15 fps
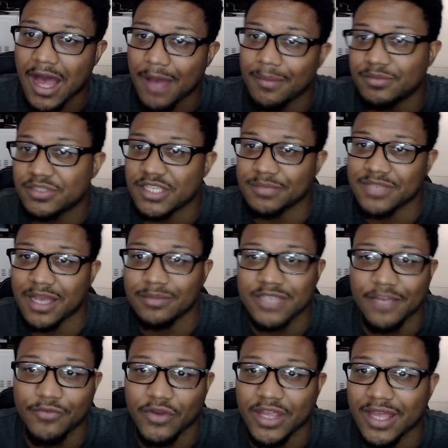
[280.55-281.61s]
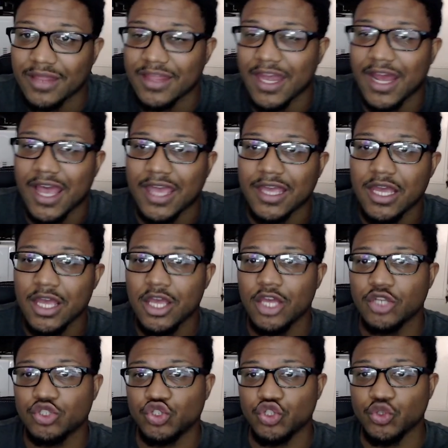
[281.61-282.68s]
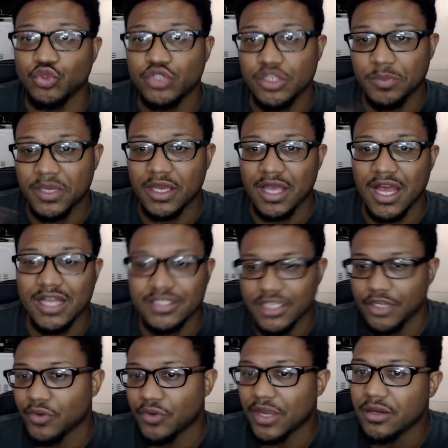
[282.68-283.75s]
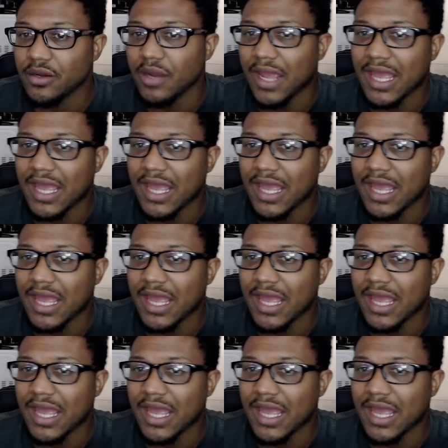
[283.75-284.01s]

Sometimes I forget that I choose to be a content creator,